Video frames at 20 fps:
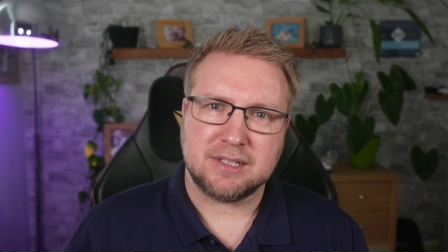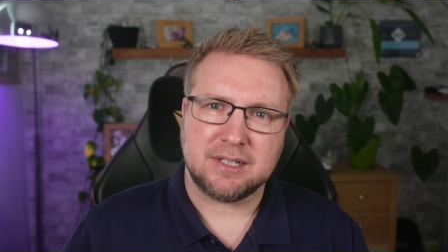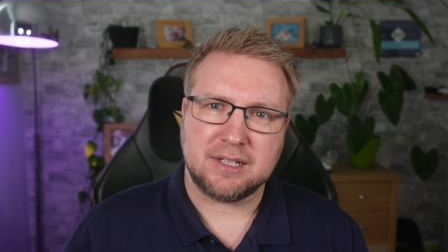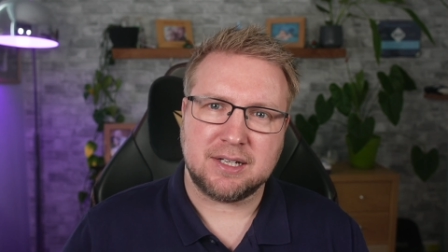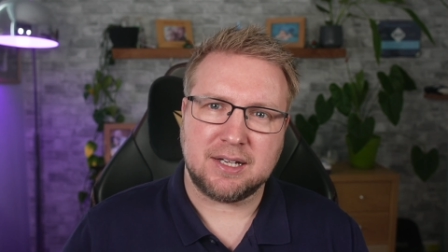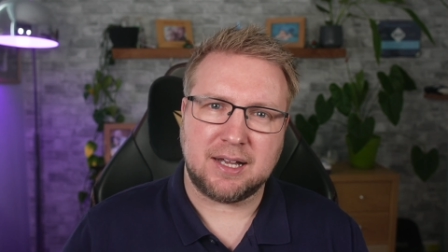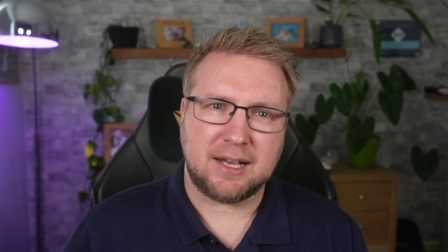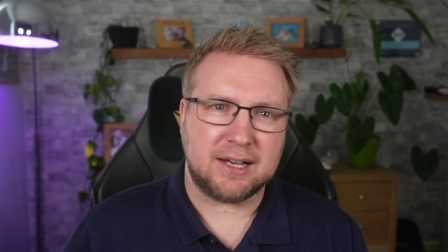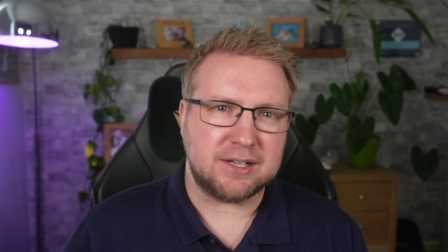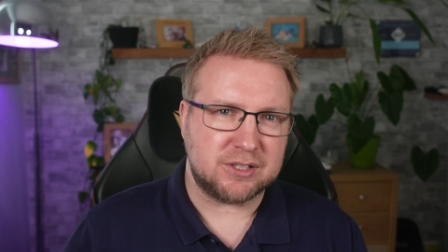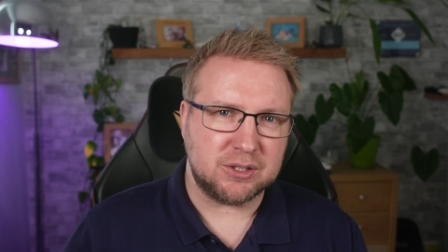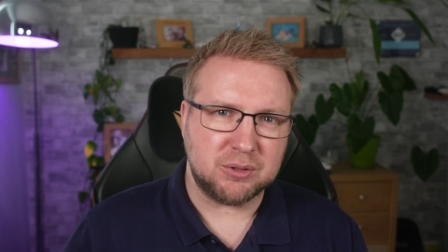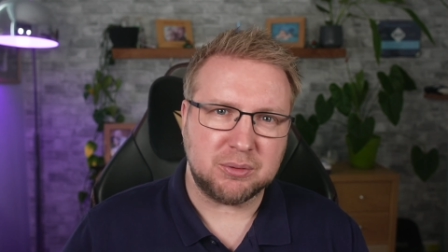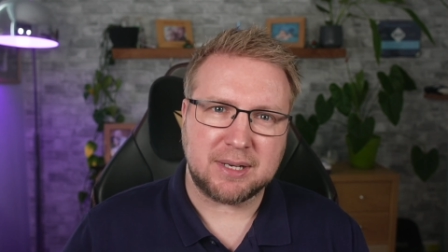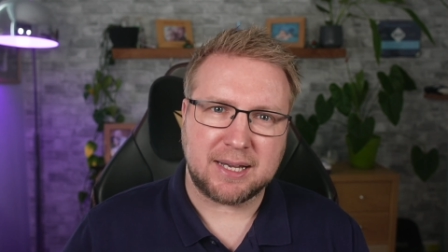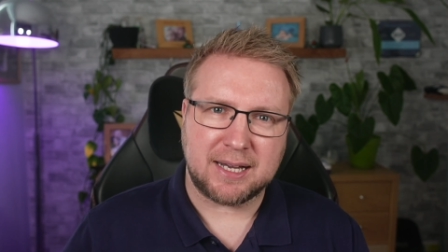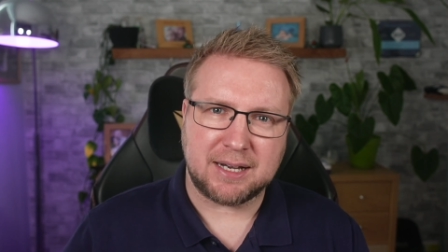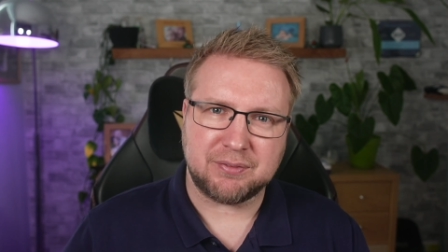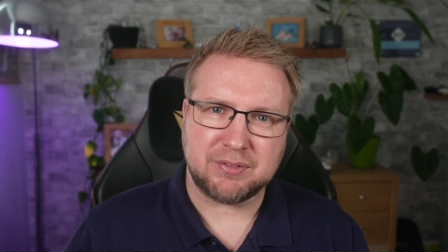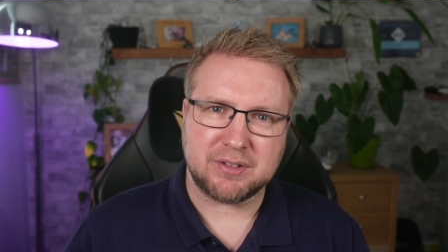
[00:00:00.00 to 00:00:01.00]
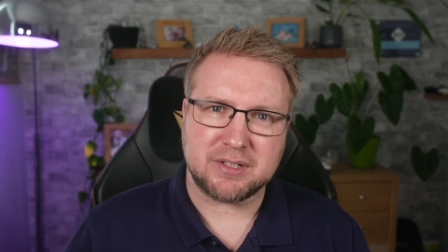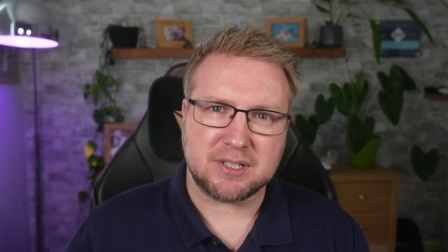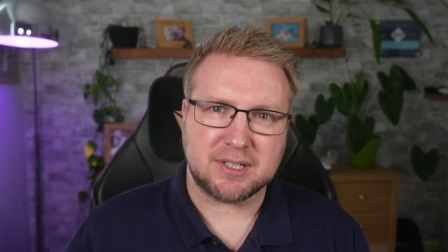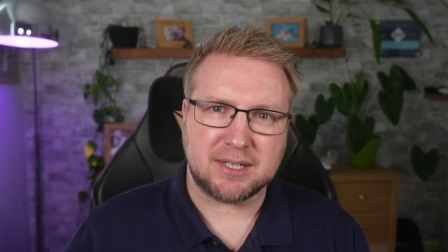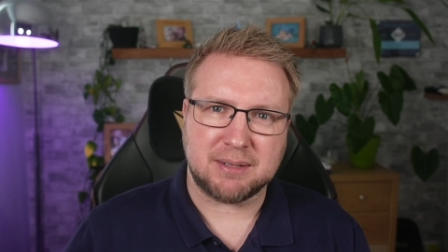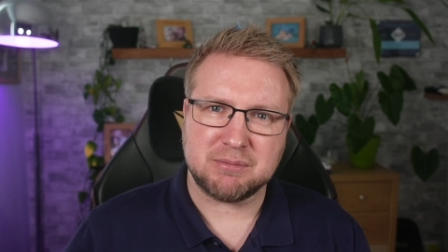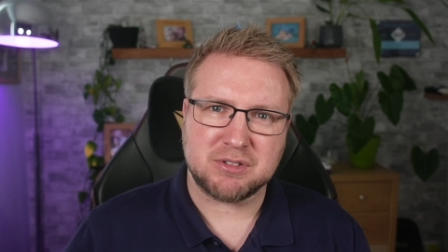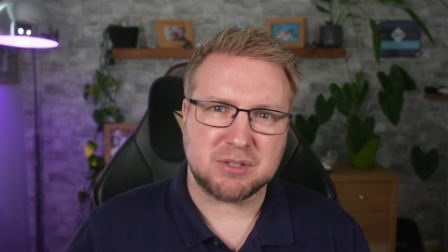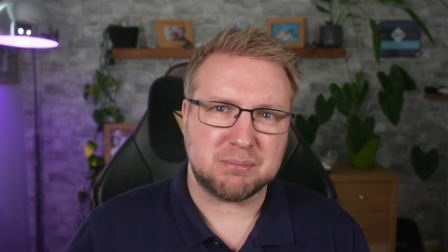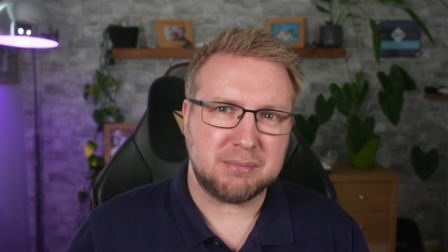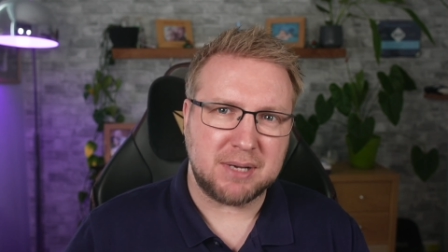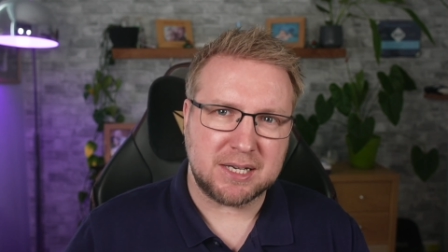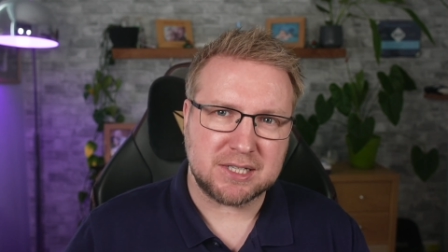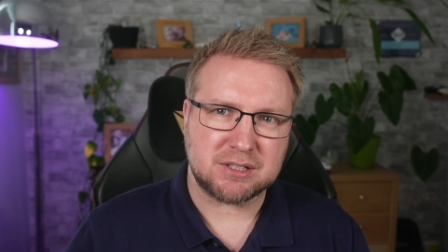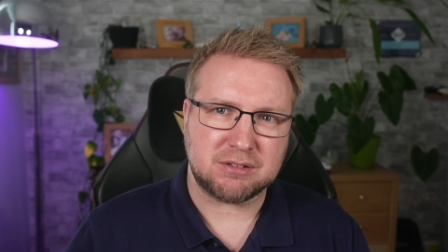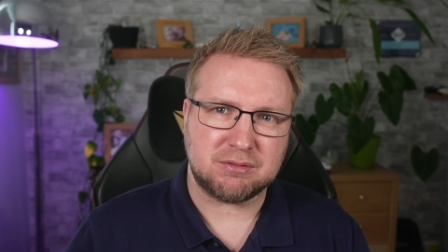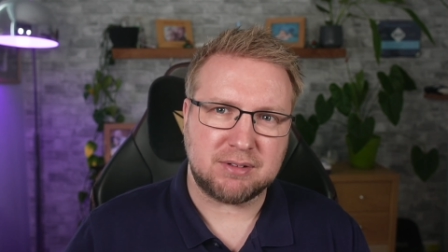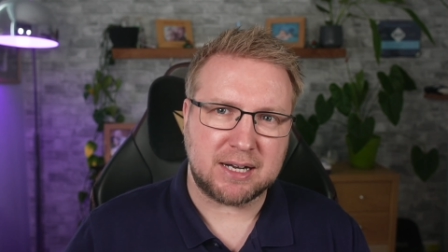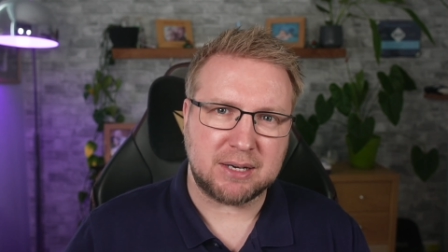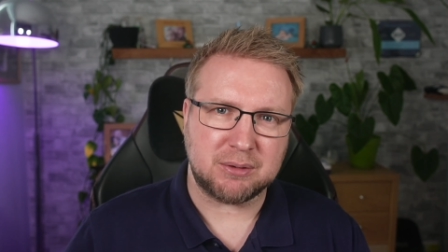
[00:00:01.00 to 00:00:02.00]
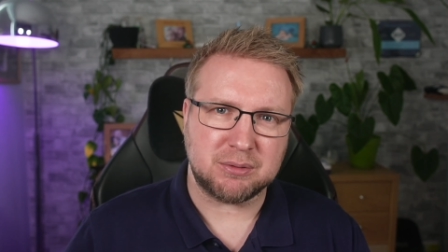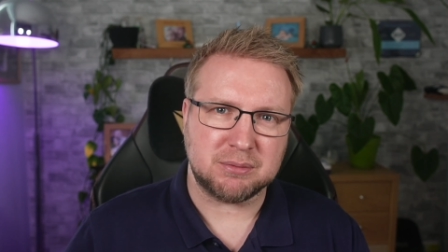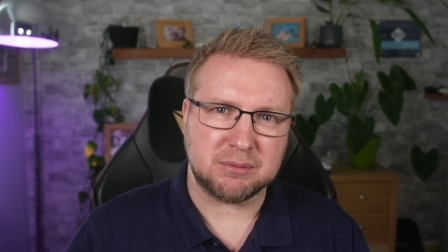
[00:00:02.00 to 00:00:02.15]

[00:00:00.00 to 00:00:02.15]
I don't have the time to mess around